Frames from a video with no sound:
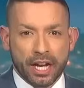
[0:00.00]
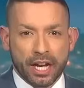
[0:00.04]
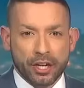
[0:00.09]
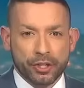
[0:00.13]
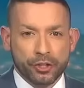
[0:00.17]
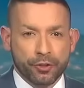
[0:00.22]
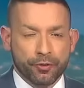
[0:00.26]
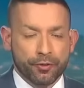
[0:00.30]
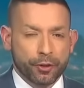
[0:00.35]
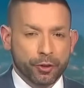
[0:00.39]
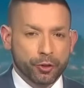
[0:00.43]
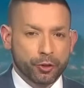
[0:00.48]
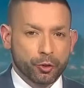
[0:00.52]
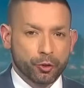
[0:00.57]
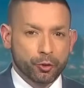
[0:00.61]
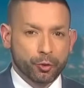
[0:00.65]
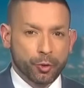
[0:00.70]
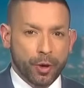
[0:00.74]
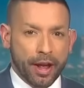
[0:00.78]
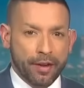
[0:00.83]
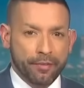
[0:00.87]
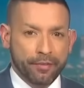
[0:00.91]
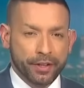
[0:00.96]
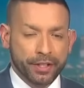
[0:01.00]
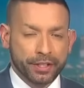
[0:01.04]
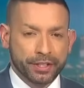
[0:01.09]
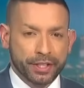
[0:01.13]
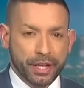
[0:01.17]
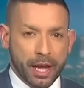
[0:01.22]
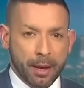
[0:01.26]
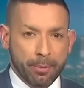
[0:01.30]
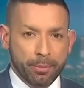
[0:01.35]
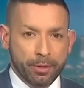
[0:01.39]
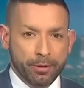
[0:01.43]
Controversial traffic
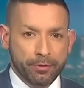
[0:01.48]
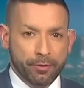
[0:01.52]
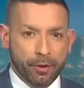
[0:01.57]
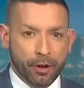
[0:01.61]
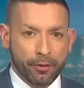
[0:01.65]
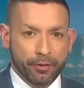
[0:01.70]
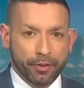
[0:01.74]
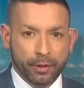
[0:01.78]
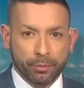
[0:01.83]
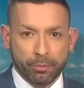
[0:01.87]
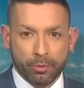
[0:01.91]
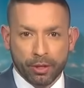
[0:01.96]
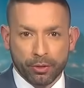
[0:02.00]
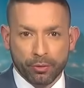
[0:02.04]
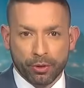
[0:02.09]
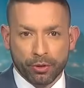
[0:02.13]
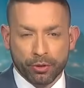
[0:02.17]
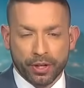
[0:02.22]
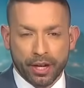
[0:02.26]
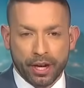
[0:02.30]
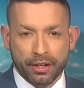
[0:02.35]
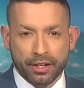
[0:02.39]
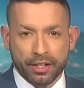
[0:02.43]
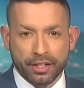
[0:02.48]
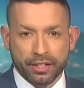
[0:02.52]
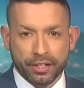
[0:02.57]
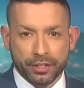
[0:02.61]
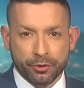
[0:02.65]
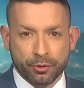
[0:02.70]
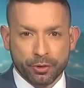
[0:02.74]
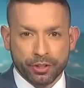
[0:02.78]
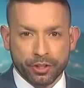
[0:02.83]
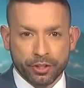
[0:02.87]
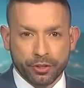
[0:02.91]
stop involving Monroe County
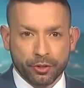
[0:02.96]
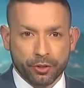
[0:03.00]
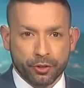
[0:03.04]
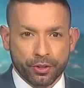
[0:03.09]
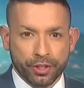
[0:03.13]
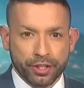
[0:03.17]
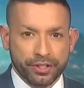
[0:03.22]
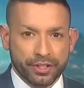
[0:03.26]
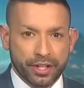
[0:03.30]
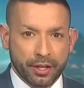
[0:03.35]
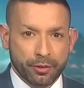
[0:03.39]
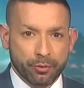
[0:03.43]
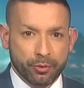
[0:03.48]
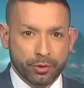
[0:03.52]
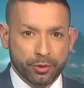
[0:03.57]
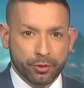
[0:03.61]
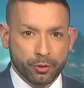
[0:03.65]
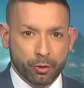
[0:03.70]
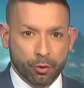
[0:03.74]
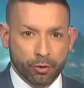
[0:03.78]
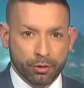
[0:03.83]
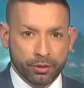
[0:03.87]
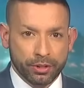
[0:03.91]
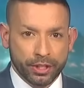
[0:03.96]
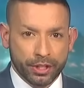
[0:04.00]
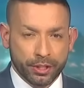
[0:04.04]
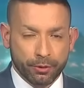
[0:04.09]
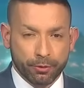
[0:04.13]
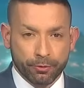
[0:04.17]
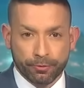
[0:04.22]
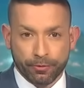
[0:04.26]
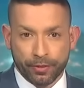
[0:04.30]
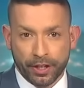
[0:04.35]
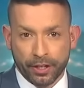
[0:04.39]
District Attorney Sandra Doorley,
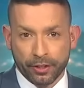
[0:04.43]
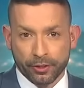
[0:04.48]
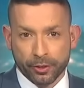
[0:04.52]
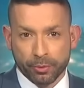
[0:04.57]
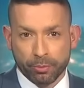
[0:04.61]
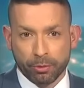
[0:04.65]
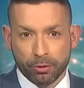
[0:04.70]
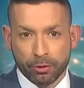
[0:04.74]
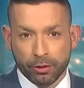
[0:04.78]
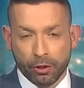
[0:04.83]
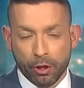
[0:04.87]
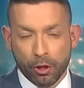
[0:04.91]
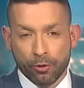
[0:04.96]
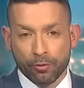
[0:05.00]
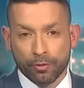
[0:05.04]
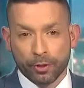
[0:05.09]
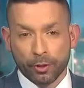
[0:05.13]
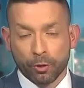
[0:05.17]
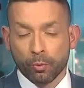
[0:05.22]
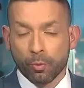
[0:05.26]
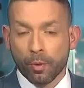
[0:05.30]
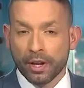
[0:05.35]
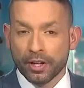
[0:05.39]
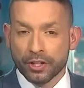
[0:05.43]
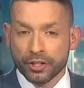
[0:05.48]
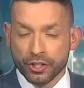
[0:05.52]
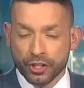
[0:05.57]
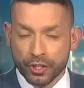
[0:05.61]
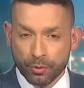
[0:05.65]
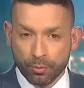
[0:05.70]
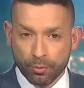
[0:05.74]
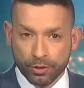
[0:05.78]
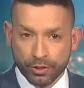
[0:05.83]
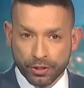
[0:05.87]
who failed to pull over when
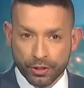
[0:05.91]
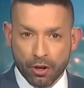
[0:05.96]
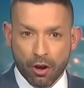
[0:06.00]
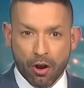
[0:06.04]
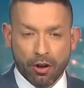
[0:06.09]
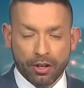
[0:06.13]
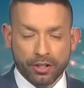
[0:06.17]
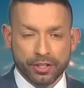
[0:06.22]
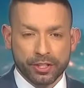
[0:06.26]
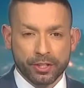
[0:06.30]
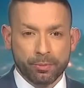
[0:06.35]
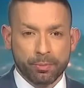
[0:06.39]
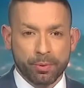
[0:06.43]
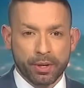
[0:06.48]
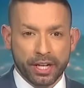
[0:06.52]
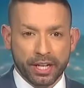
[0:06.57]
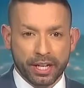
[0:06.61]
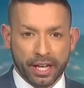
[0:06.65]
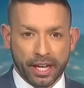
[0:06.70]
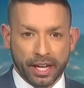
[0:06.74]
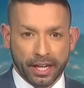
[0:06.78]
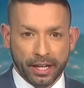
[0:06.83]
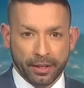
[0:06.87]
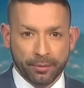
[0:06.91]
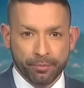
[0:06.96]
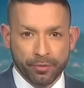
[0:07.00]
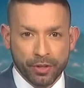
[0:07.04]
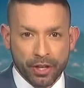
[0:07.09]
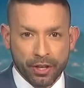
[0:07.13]
she was caught speeding.